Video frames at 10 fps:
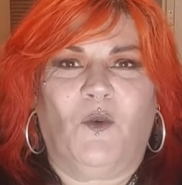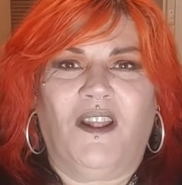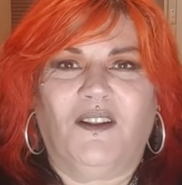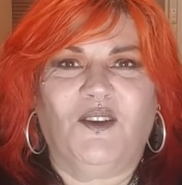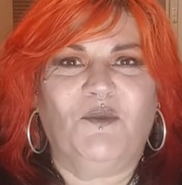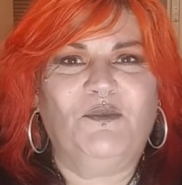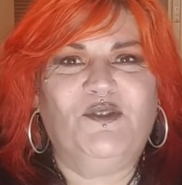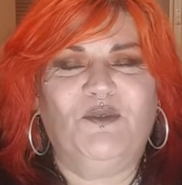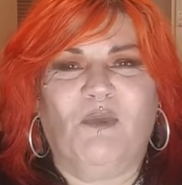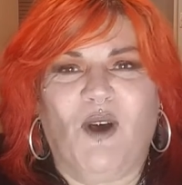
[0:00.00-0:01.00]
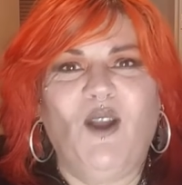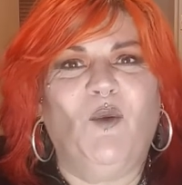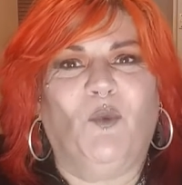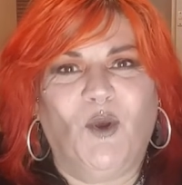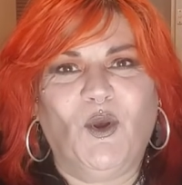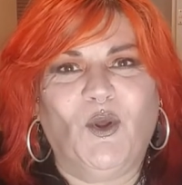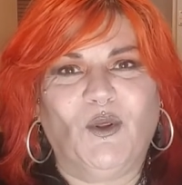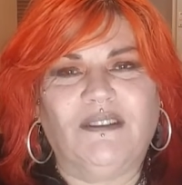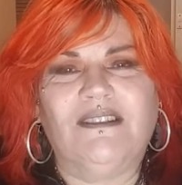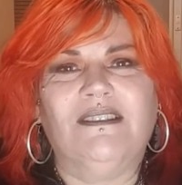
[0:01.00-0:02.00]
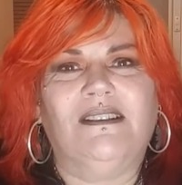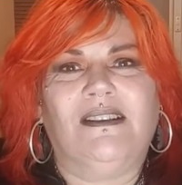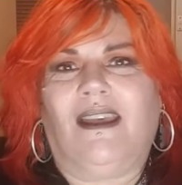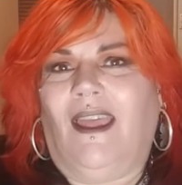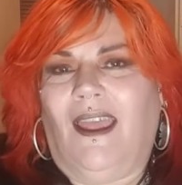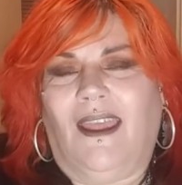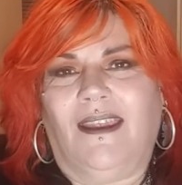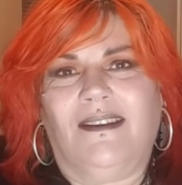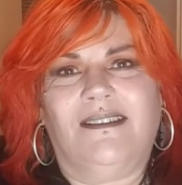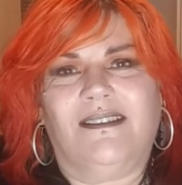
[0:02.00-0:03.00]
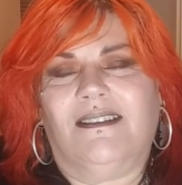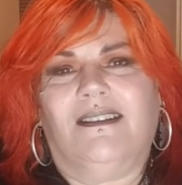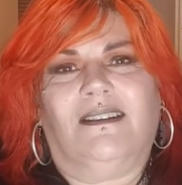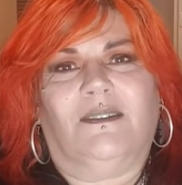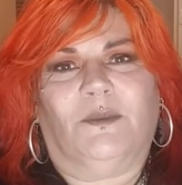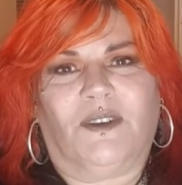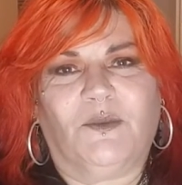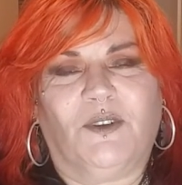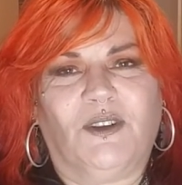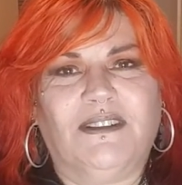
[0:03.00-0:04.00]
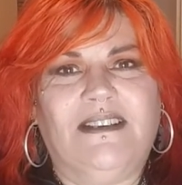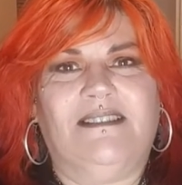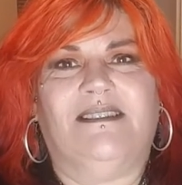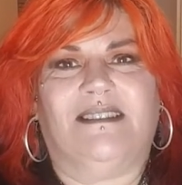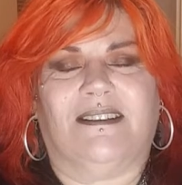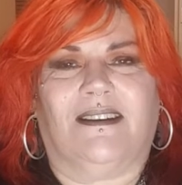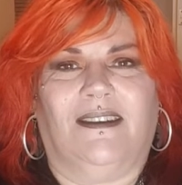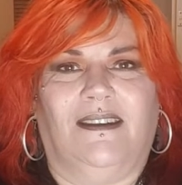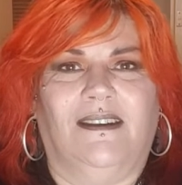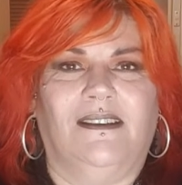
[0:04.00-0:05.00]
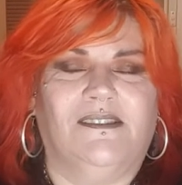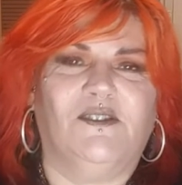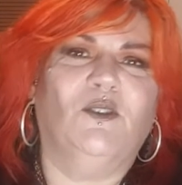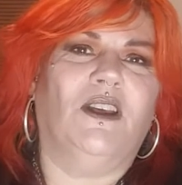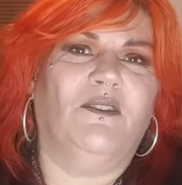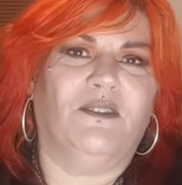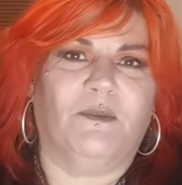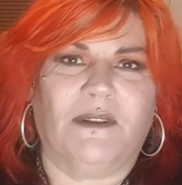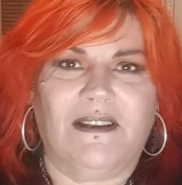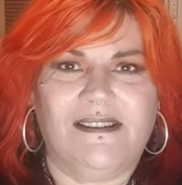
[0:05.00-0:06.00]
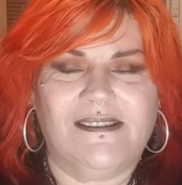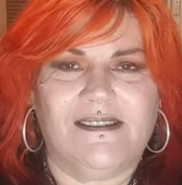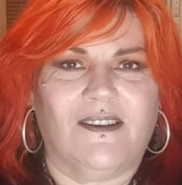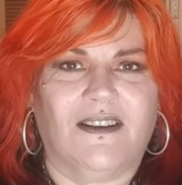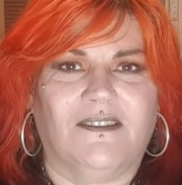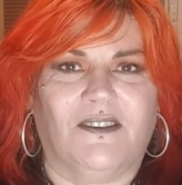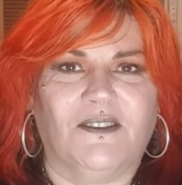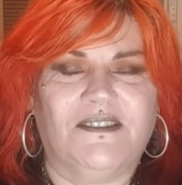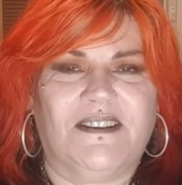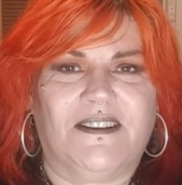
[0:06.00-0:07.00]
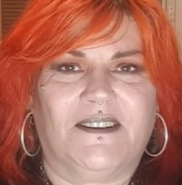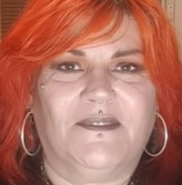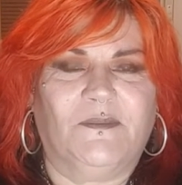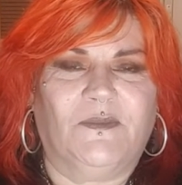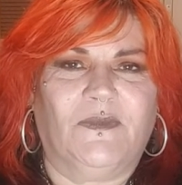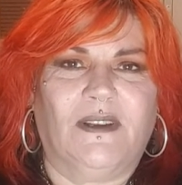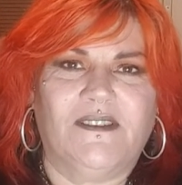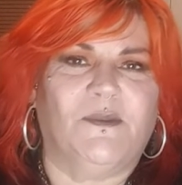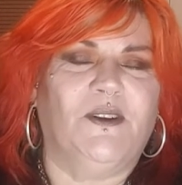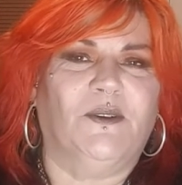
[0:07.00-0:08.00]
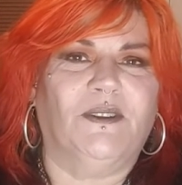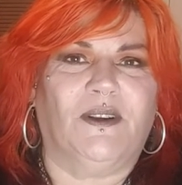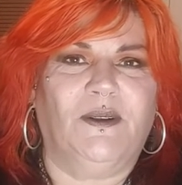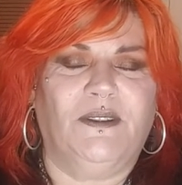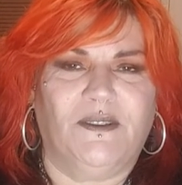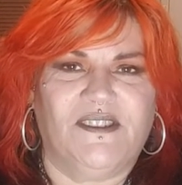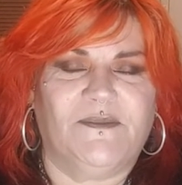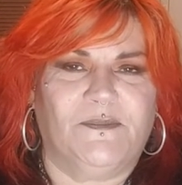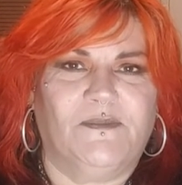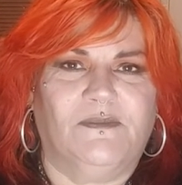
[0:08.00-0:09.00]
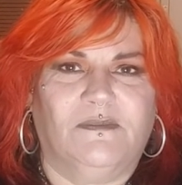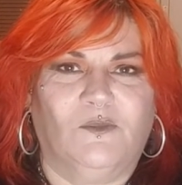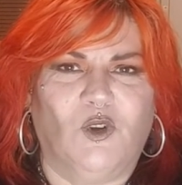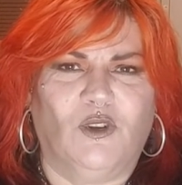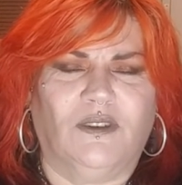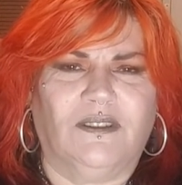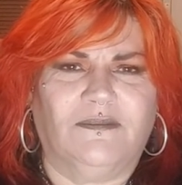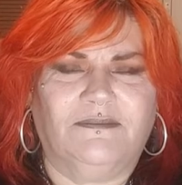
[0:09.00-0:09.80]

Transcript: Welcome to my world. And what a world it is today. It's all over the place, like a dog's dinner, as we all know in this world.